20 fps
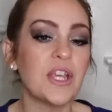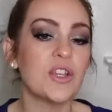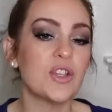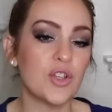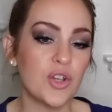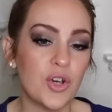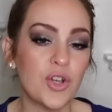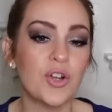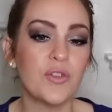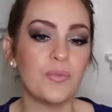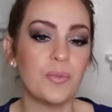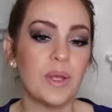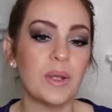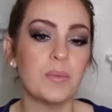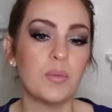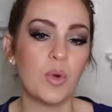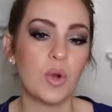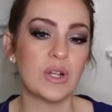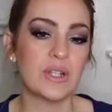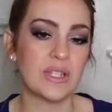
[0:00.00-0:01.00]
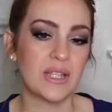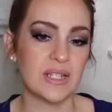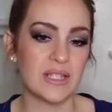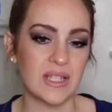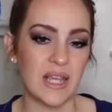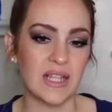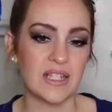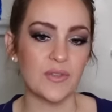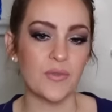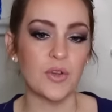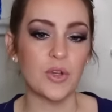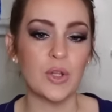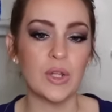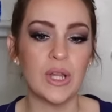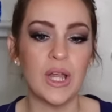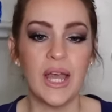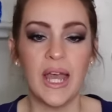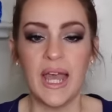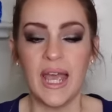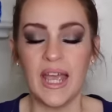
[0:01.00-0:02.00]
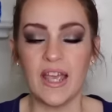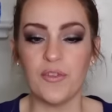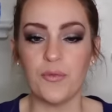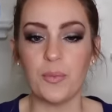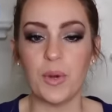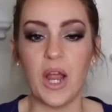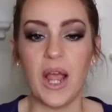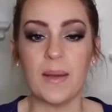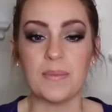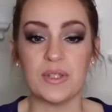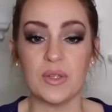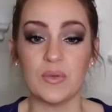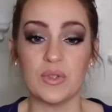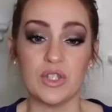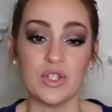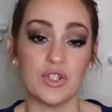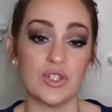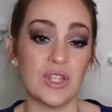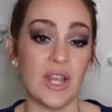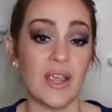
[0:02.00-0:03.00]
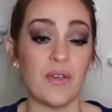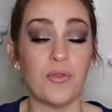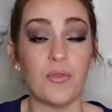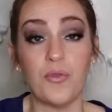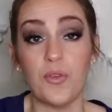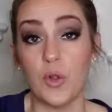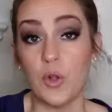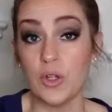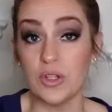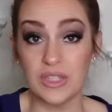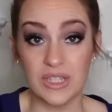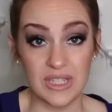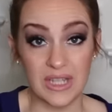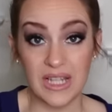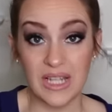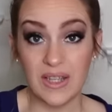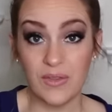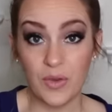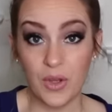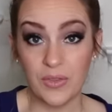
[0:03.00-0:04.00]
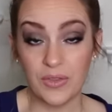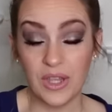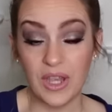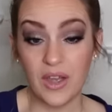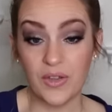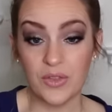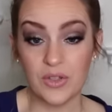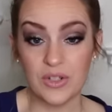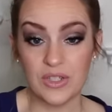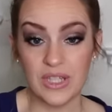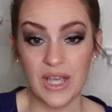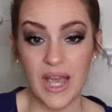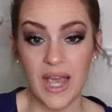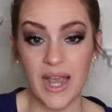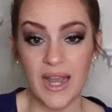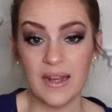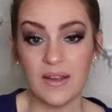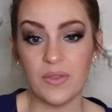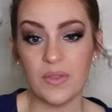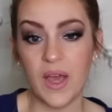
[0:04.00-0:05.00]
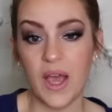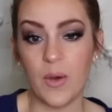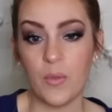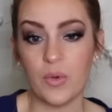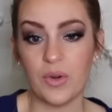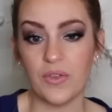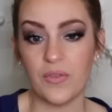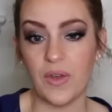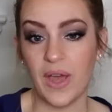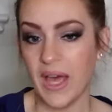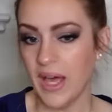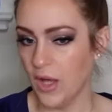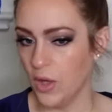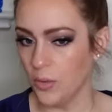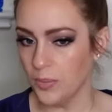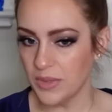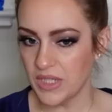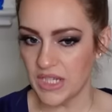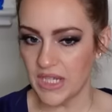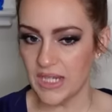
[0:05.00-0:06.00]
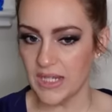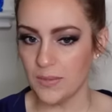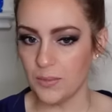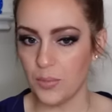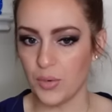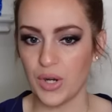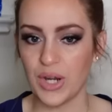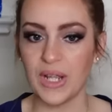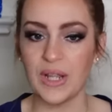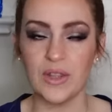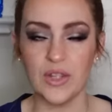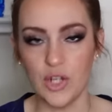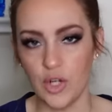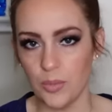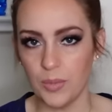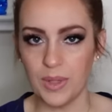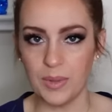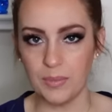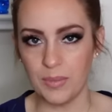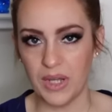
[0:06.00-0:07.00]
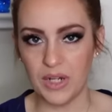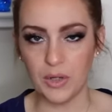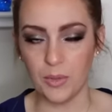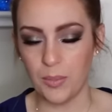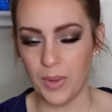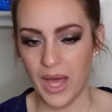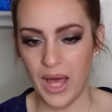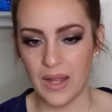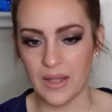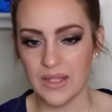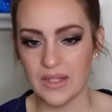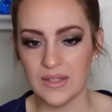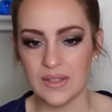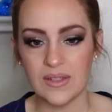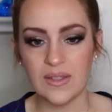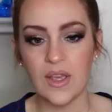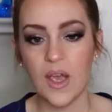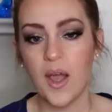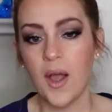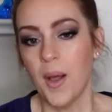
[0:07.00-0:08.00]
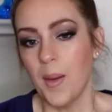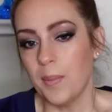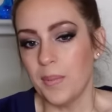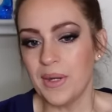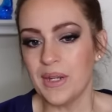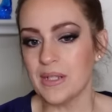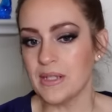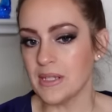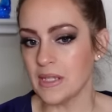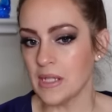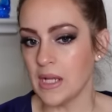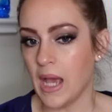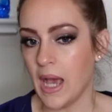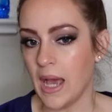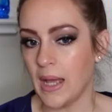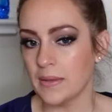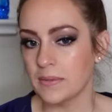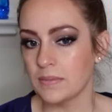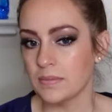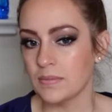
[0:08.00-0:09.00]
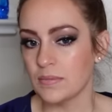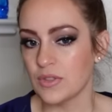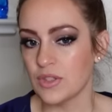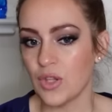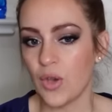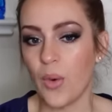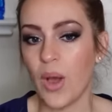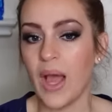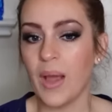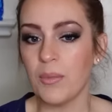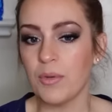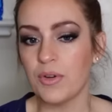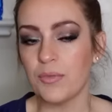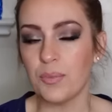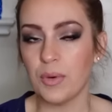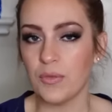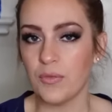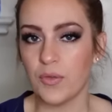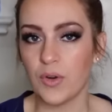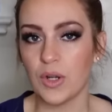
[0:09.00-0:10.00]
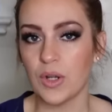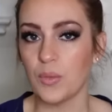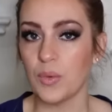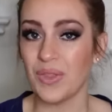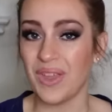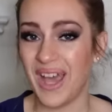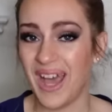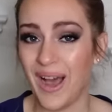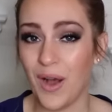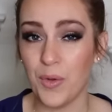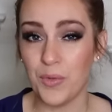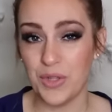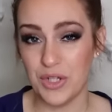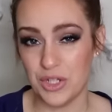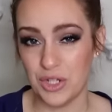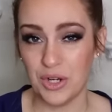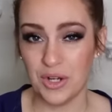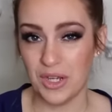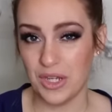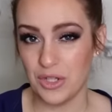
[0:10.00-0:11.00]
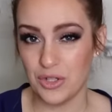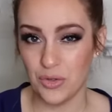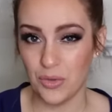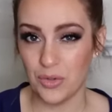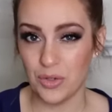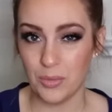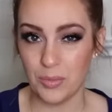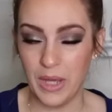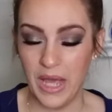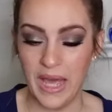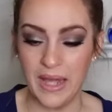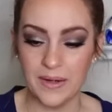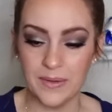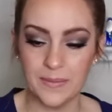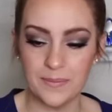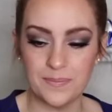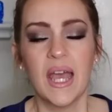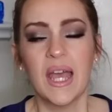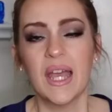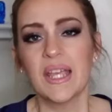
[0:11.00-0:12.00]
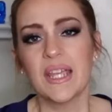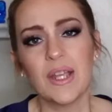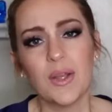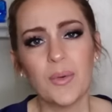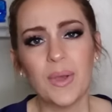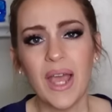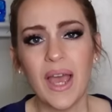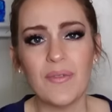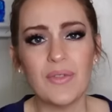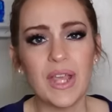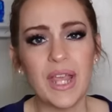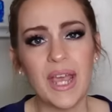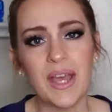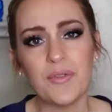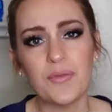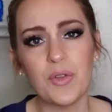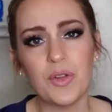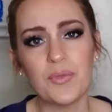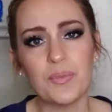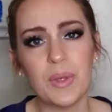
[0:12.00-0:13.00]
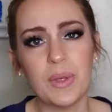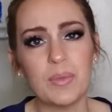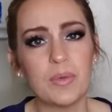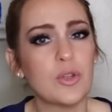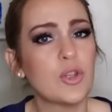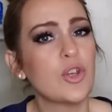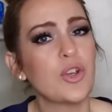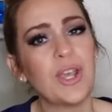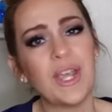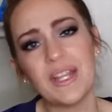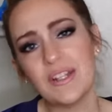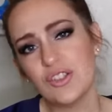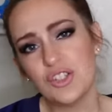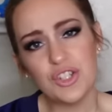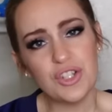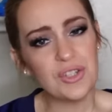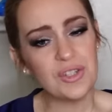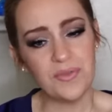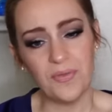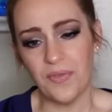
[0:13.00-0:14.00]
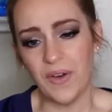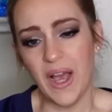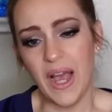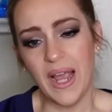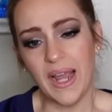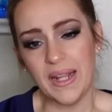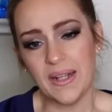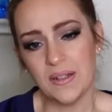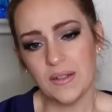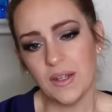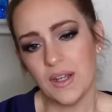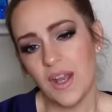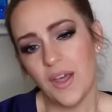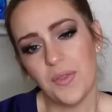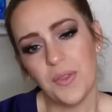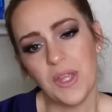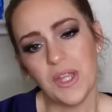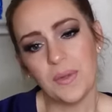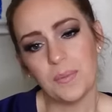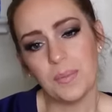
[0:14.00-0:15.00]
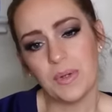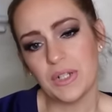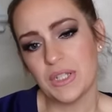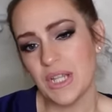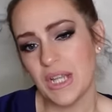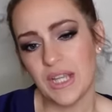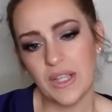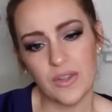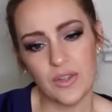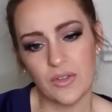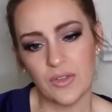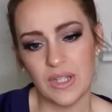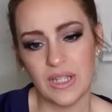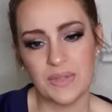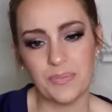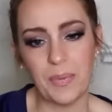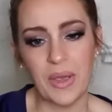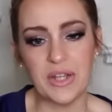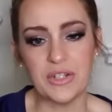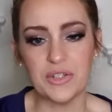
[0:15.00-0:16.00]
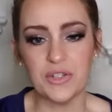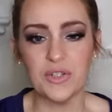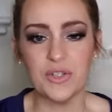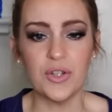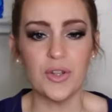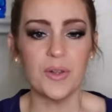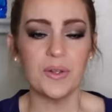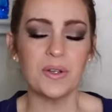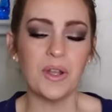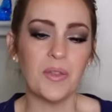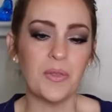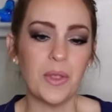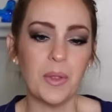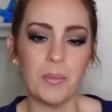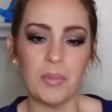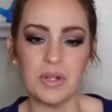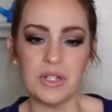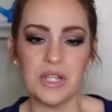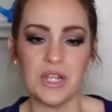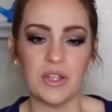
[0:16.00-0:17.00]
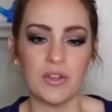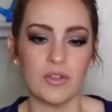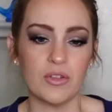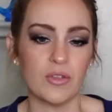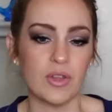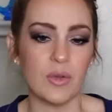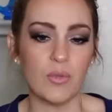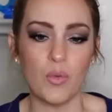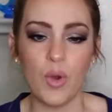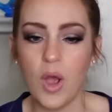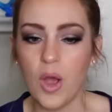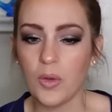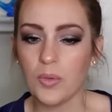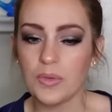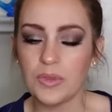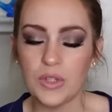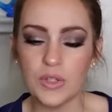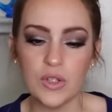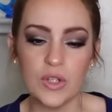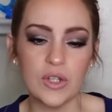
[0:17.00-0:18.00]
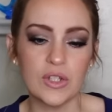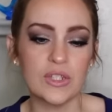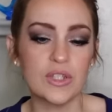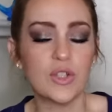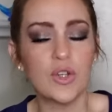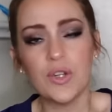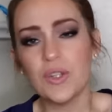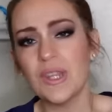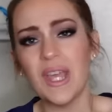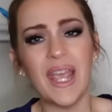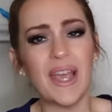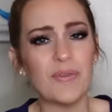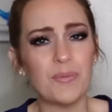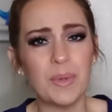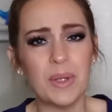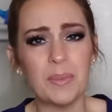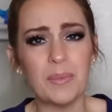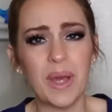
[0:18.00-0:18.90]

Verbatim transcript: it could have been more successful if perhaps it was just a full sleeve on the other side. That would have helped it bring a little bit better balance, but it's not so I would have preferred it without the chunky shoulder pad. Here we have a handful of people looking just fine, nothing particularly special, nothing particularly wrong with the looks. Could they have been